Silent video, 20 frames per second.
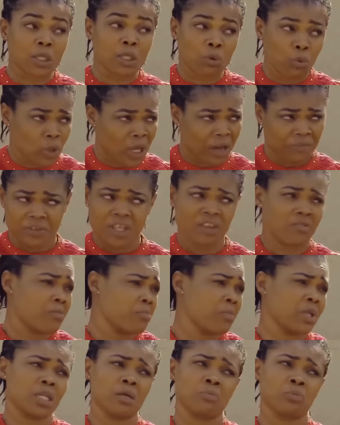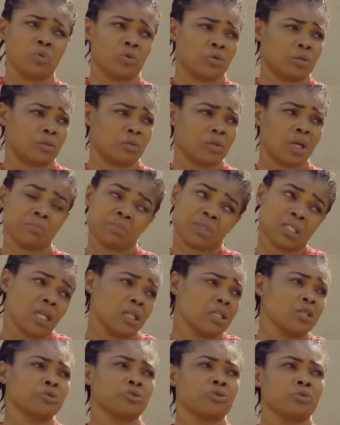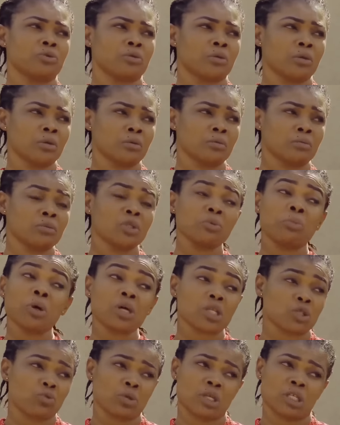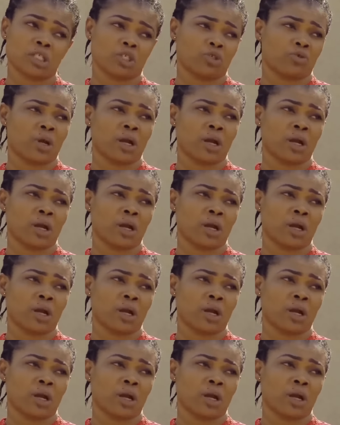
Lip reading: else he would have given me the money. I'm telling you, the boy is really